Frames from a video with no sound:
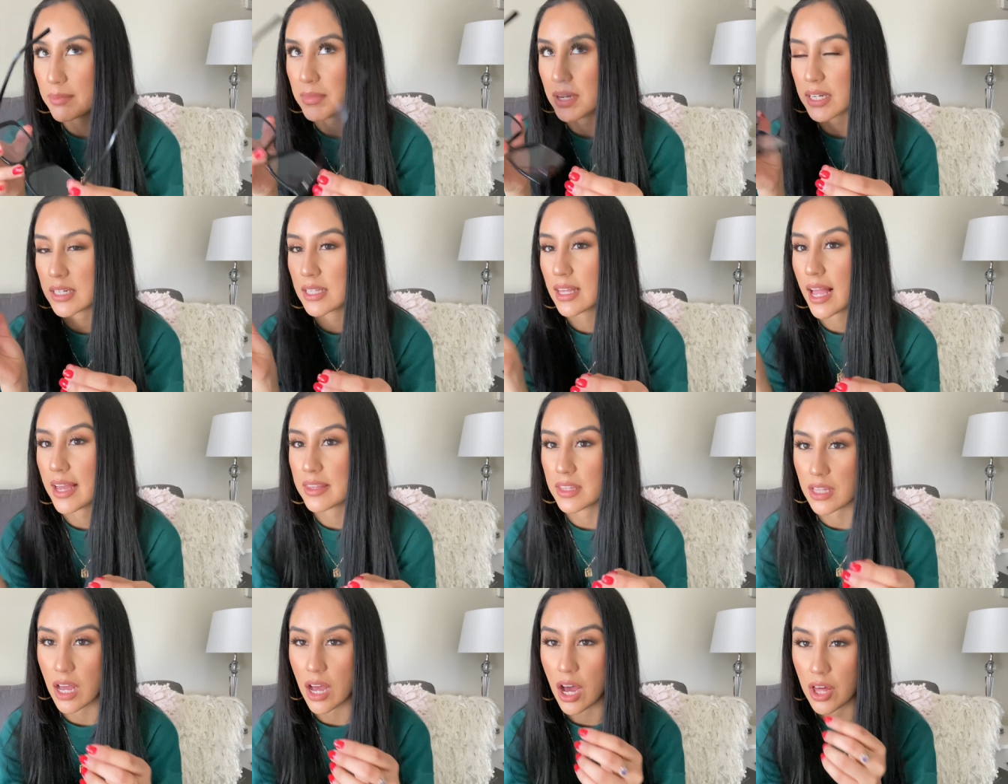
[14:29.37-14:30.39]
I'm not gonna lie
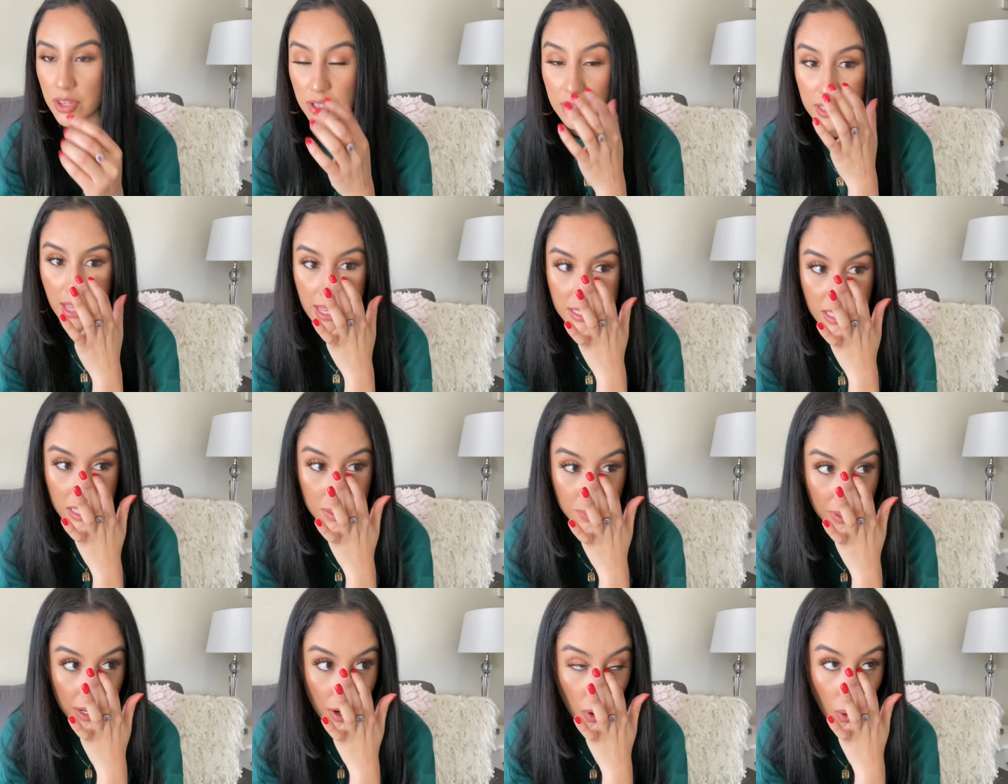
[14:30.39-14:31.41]
than the other glasses,
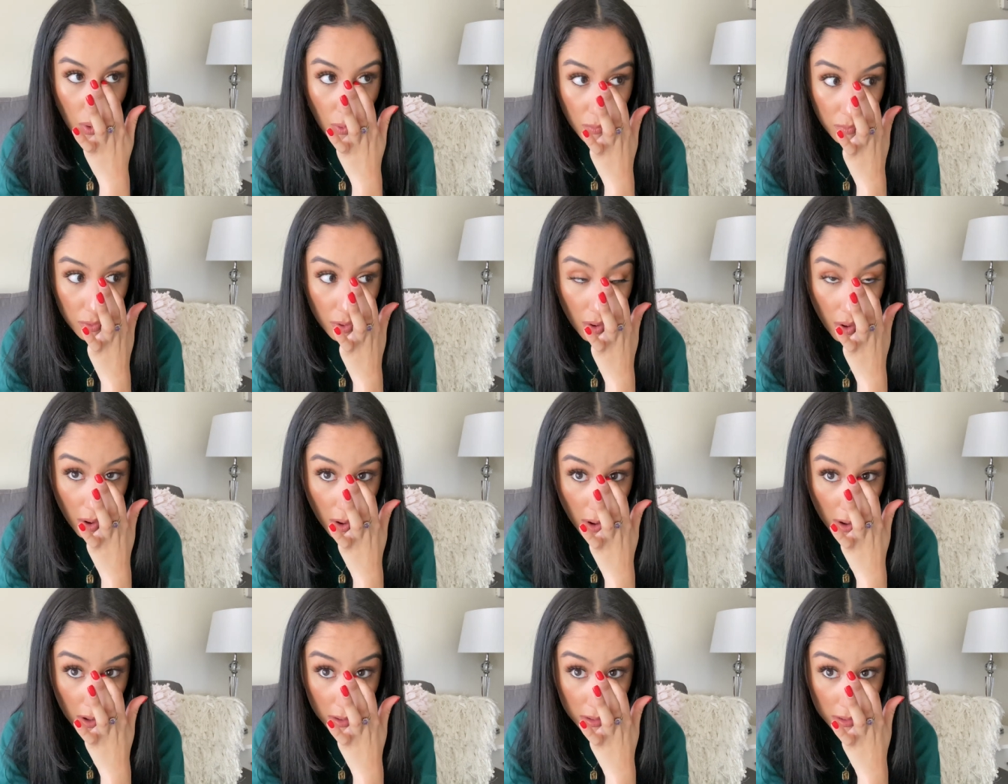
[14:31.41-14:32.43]
but
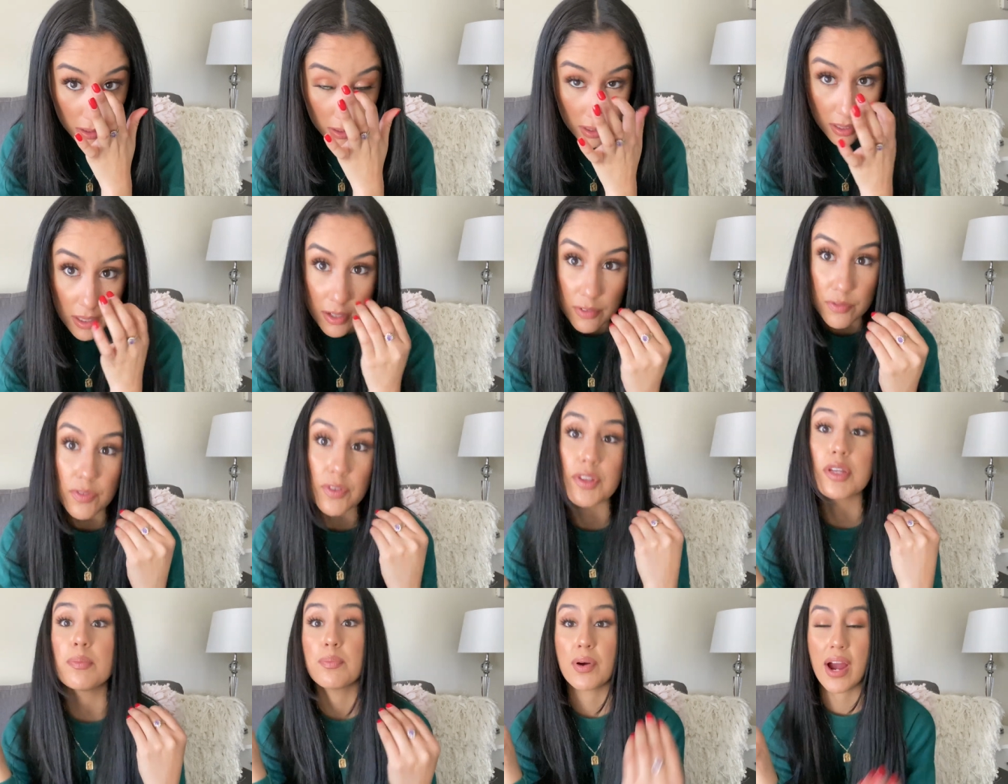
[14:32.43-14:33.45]
overall, for
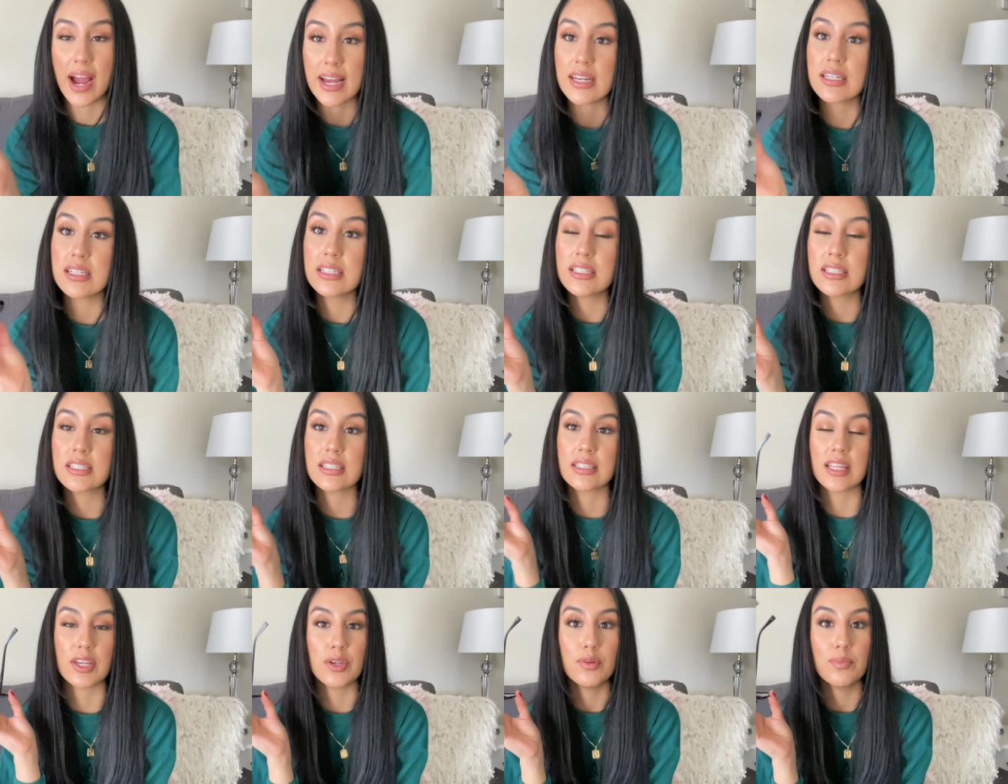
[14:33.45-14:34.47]
the price
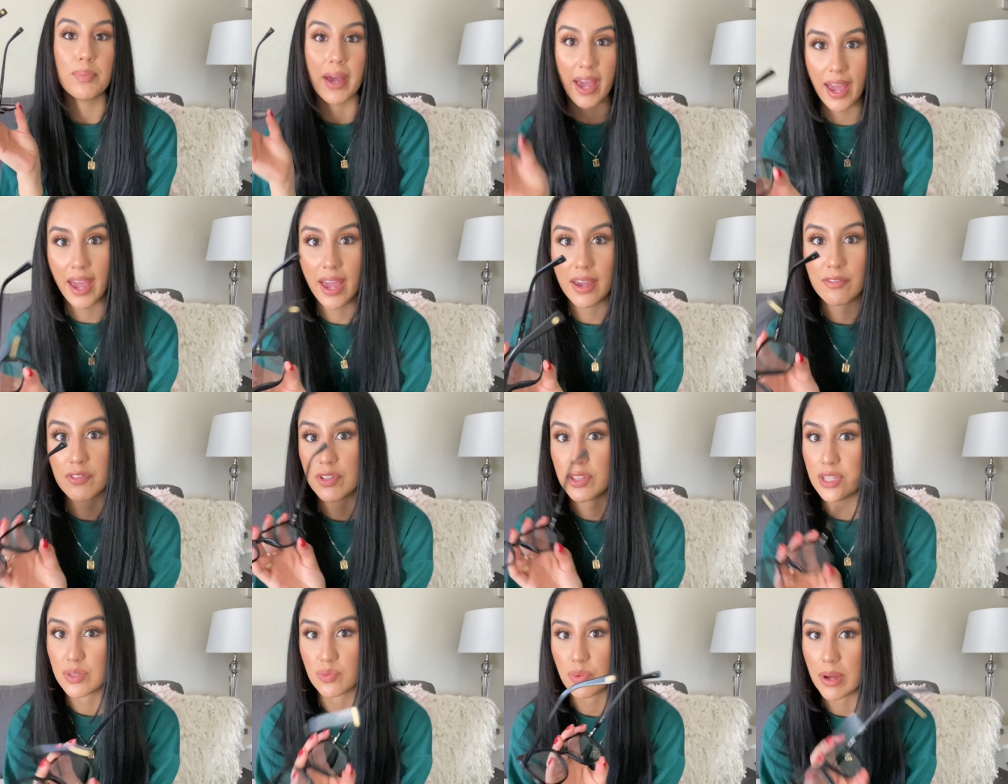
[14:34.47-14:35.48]
that you pay for
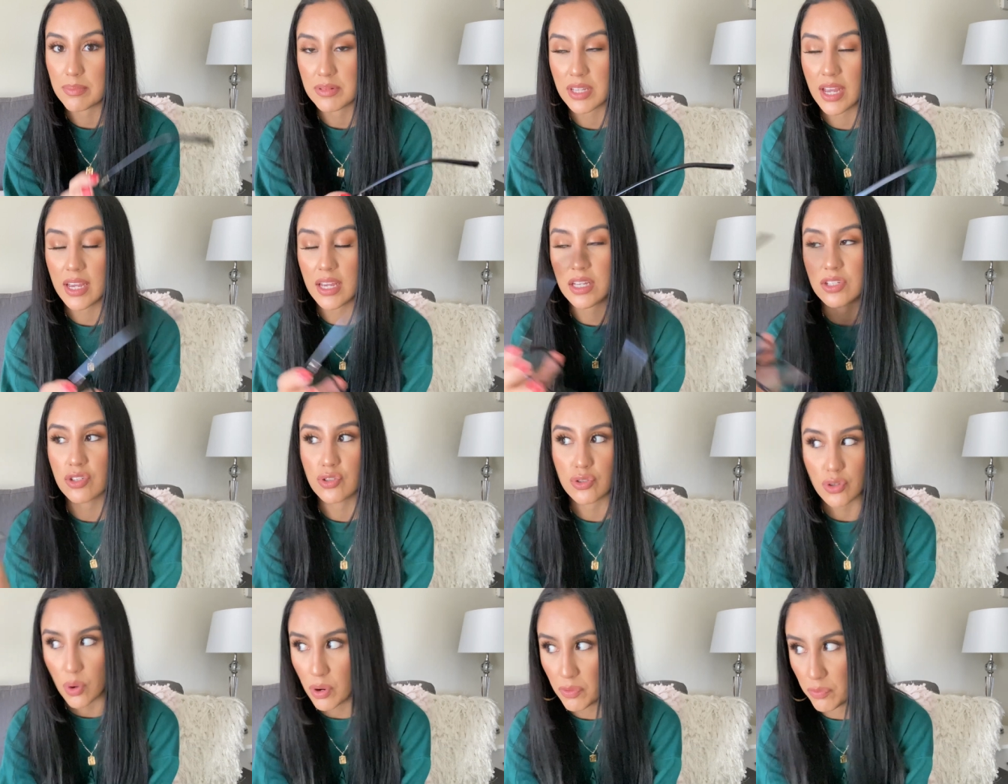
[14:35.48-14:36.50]
this website is
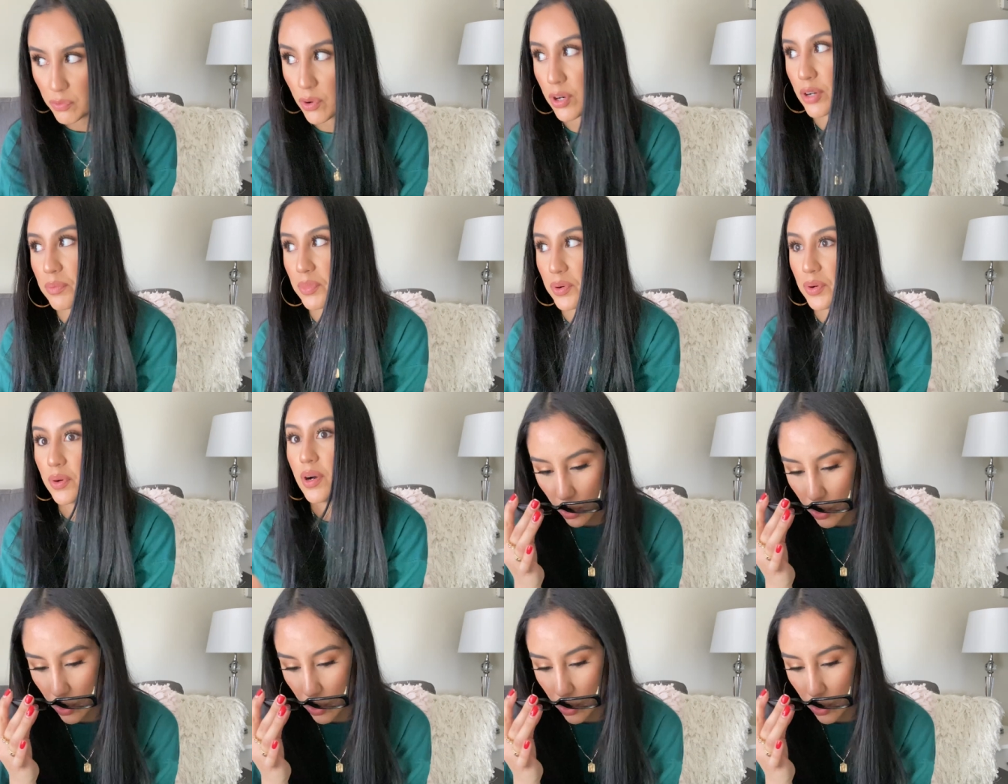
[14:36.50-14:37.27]
so affordable.